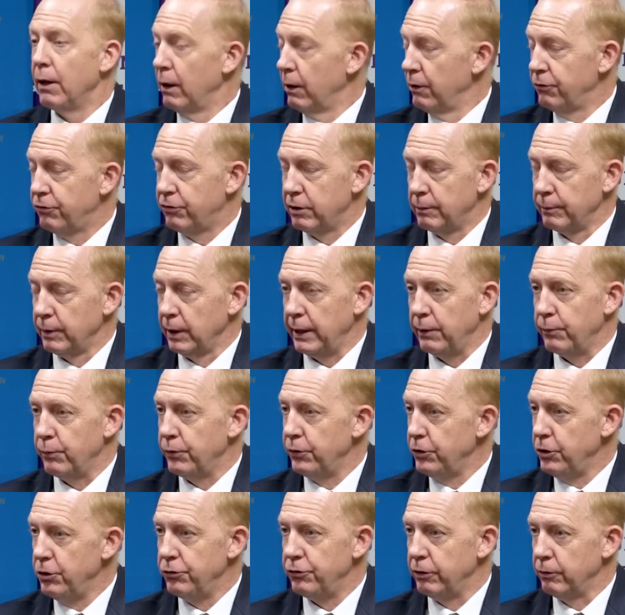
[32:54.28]
Similarly,
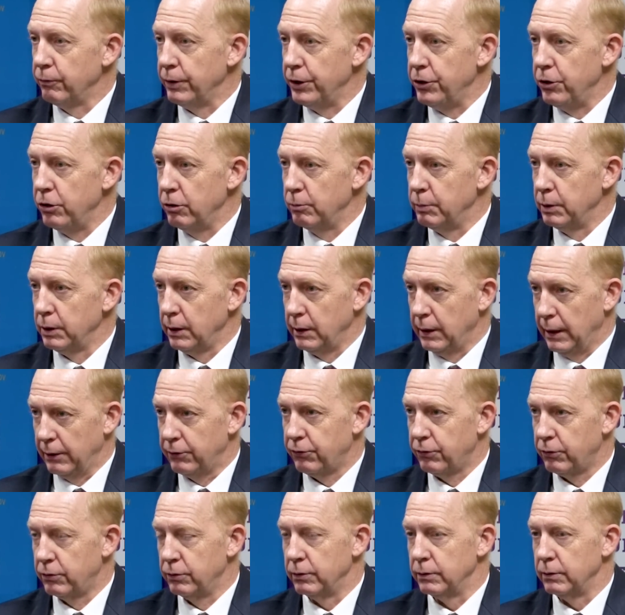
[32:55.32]
using renewable
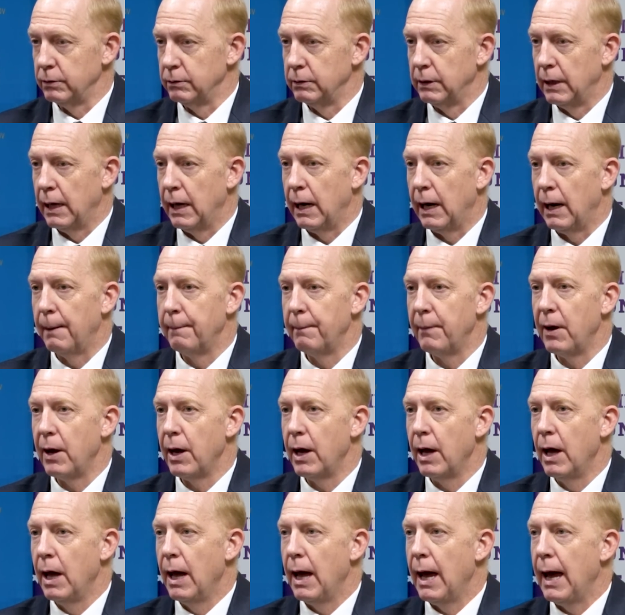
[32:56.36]
electrical,
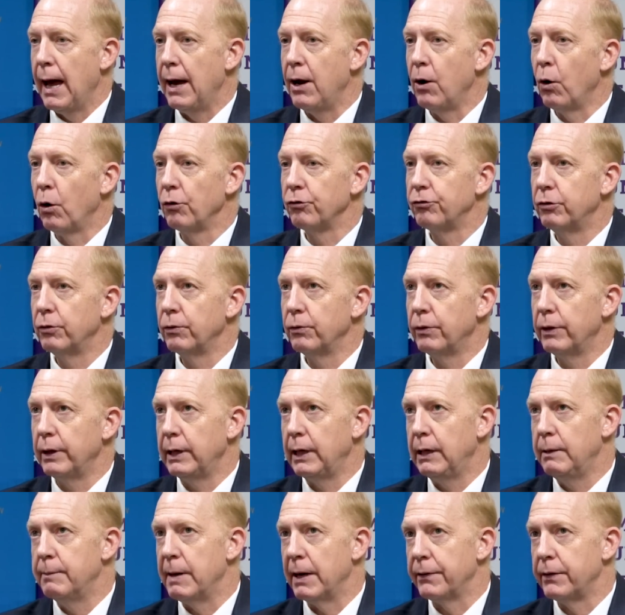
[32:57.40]
and also
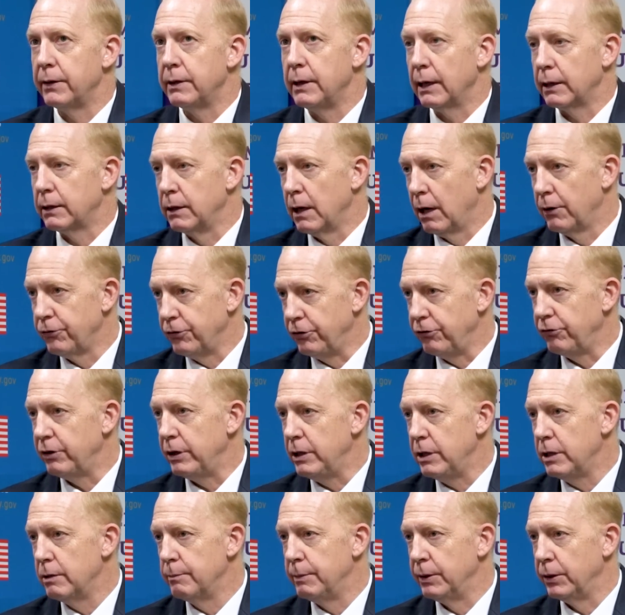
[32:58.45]
thinking about the technologies
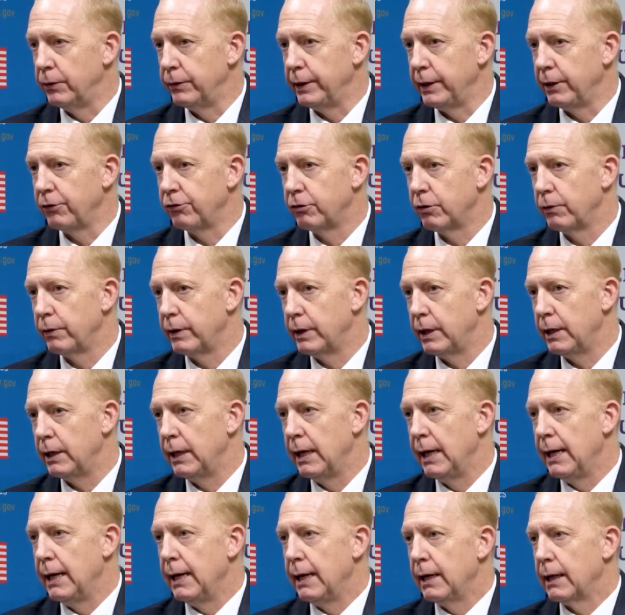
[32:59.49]
in the building, so that,
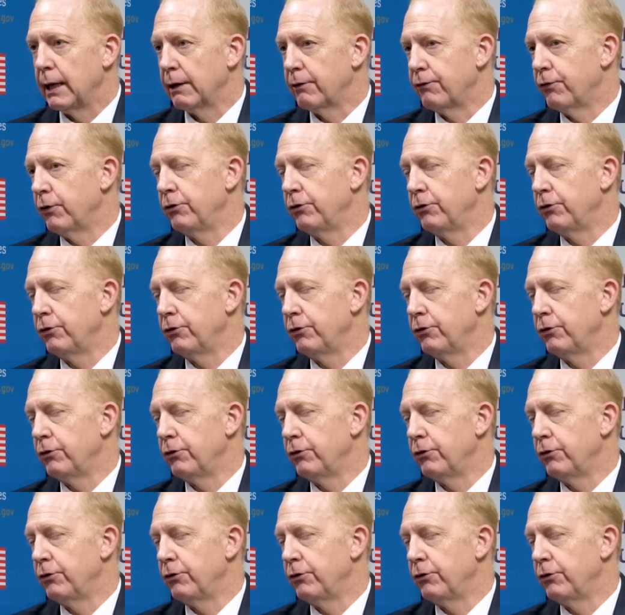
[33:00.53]
like for